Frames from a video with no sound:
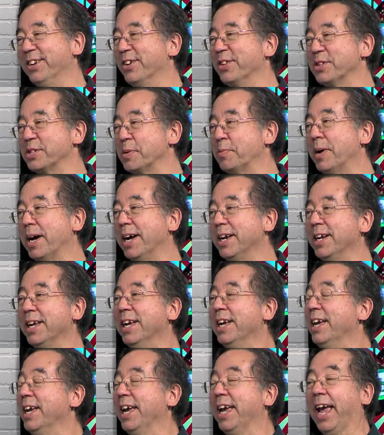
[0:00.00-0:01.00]
and you know there's a but,
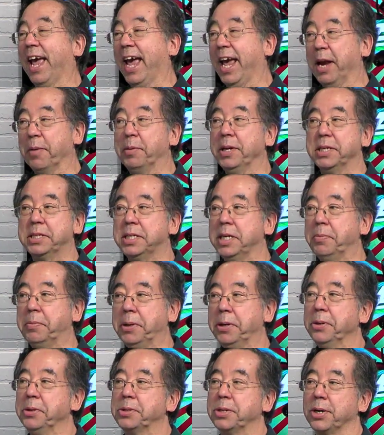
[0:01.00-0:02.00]
AMD's
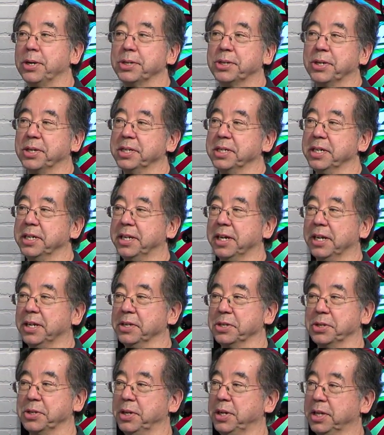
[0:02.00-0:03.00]
CPUs aren't as good as
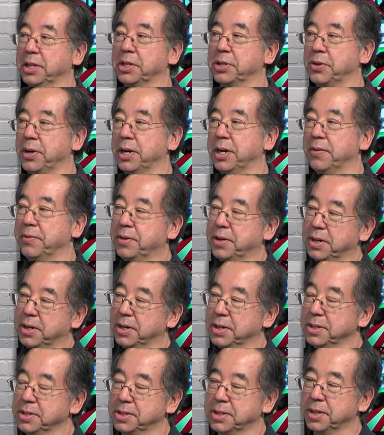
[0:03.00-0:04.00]
Intel, so you right. get the trade-off
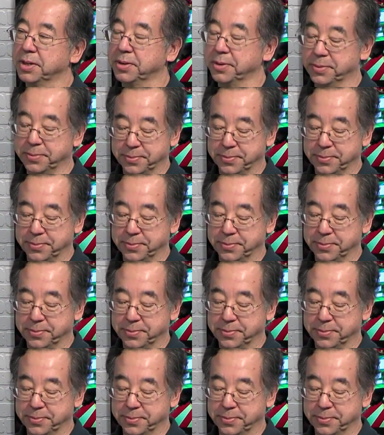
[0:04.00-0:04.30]
there. So.